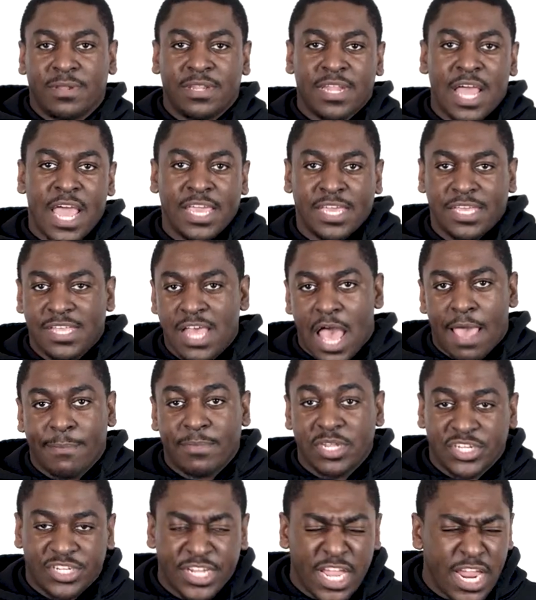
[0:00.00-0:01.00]
like,
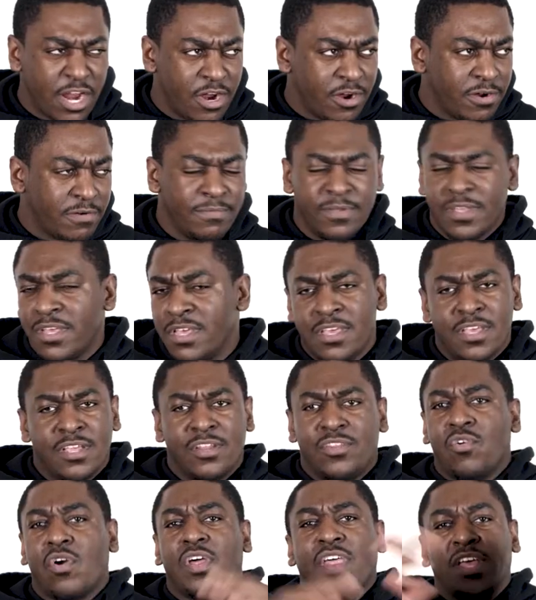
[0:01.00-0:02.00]
comment, share,
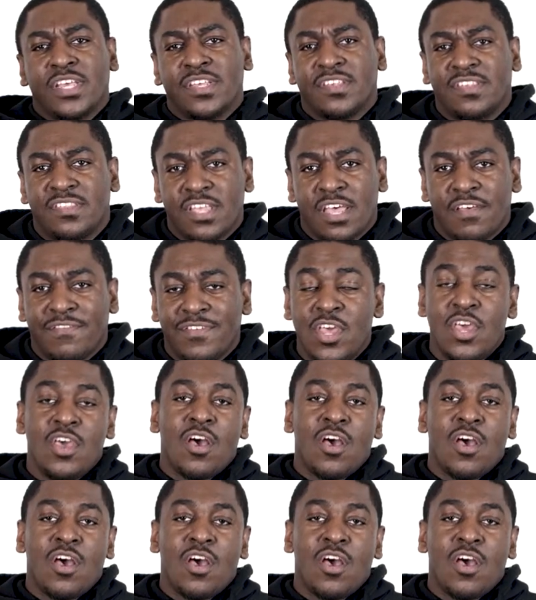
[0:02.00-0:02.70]
do all the good stuff.